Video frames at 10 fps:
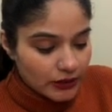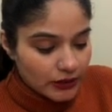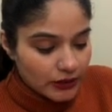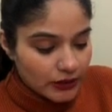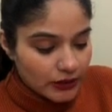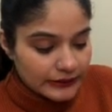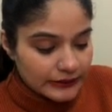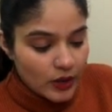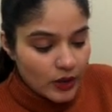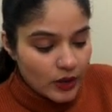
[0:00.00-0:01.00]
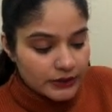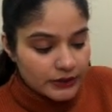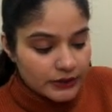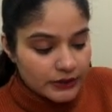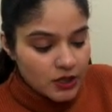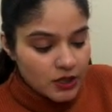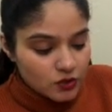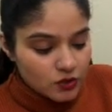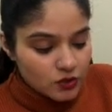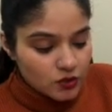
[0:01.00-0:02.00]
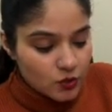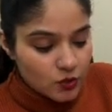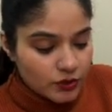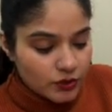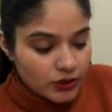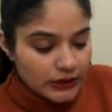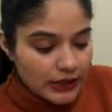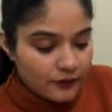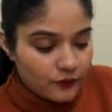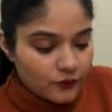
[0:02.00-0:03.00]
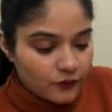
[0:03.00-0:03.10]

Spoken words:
1, 2, 3 and 4.